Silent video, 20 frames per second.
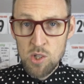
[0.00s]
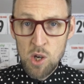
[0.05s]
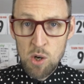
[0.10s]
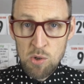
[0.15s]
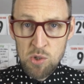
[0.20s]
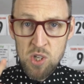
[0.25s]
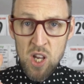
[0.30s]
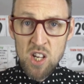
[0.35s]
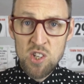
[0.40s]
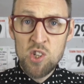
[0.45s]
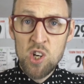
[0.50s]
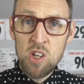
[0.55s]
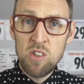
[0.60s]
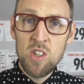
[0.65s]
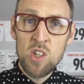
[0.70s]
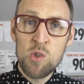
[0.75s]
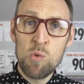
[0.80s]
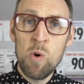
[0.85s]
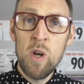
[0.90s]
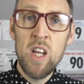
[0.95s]
So stay
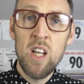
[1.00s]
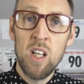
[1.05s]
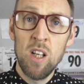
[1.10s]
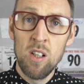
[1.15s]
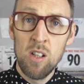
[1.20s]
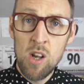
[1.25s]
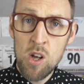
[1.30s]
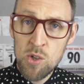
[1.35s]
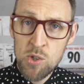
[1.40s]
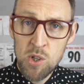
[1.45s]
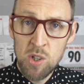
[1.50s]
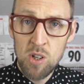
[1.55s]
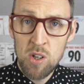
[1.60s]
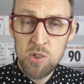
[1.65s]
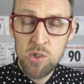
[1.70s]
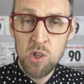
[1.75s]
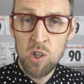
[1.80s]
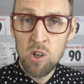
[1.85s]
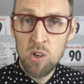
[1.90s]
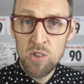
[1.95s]
tuned this week, lots and
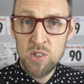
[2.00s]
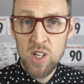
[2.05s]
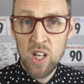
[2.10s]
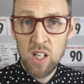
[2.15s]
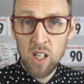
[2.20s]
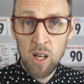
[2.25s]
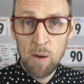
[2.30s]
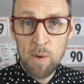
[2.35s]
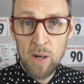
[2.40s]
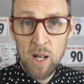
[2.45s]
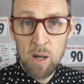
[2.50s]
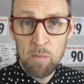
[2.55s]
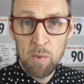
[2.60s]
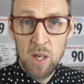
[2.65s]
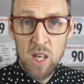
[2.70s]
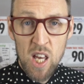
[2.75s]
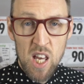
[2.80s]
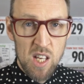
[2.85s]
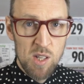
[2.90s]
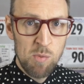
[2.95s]
lots of content coming
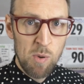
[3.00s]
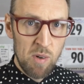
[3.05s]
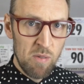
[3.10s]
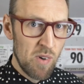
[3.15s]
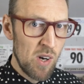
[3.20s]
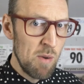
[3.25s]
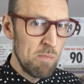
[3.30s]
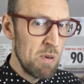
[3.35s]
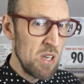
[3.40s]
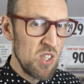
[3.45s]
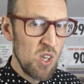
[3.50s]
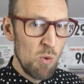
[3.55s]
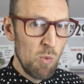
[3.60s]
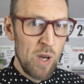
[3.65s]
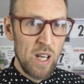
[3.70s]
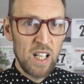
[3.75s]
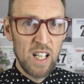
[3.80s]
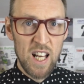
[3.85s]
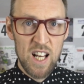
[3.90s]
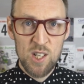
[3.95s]
up. It's been a very busy
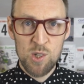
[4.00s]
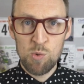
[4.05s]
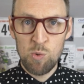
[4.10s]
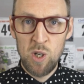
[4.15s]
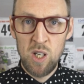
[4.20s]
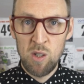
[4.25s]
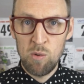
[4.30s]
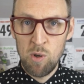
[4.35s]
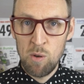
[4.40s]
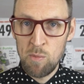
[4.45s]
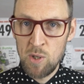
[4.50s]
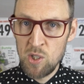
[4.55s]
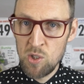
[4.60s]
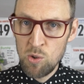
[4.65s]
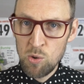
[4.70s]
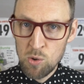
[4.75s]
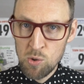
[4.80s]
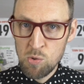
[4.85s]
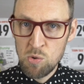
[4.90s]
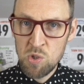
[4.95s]
week last week when my
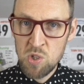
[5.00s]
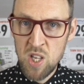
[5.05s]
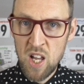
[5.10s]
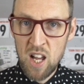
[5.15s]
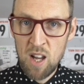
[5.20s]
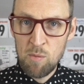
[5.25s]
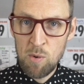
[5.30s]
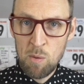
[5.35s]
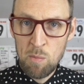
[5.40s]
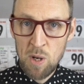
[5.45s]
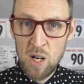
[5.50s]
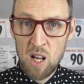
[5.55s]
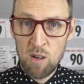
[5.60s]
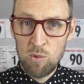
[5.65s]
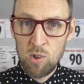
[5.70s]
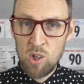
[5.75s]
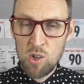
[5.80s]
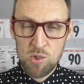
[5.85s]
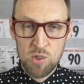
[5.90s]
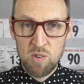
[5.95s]
daughter was down. We've been
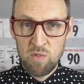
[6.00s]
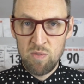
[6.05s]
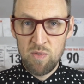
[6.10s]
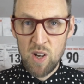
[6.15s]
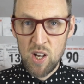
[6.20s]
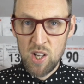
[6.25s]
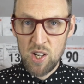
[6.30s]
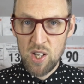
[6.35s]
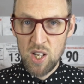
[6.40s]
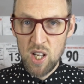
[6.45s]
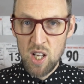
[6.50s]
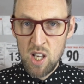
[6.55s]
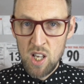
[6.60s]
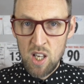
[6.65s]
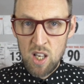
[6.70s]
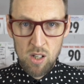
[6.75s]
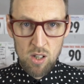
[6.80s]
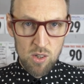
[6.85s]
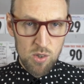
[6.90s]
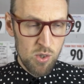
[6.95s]
having lots of fun,
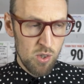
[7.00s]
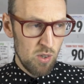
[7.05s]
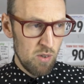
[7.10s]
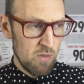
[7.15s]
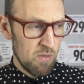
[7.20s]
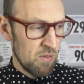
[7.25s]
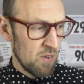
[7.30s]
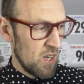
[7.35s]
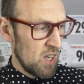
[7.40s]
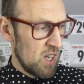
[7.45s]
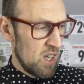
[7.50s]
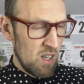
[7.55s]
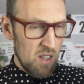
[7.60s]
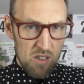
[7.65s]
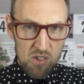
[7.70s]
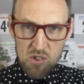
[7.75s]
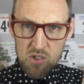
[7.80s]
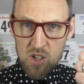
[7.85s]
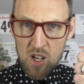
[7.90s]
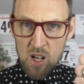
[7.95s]
lots of
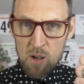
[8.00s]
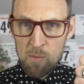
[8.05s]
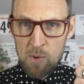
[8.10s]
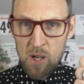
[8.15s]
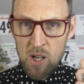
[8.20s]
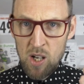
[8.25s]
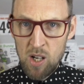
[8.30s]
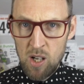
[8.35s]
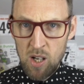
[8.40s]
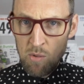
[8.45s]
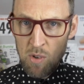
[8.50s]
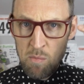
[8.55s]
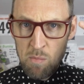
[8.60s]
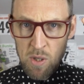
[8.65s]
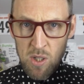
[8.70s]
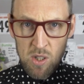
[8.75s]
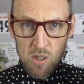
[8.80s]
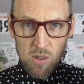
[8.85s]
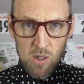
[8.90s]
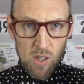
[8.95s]
cinema. We've
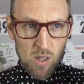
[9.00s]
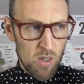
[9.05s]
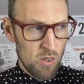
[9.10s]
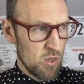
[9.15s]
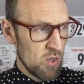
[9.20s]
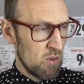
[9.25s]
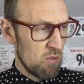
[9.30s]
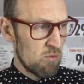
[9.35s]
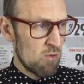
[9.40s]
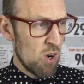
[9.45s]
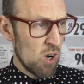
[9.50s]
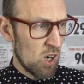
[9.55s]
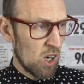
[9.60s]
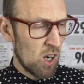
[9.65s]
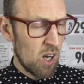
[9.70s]
been doing lots of rock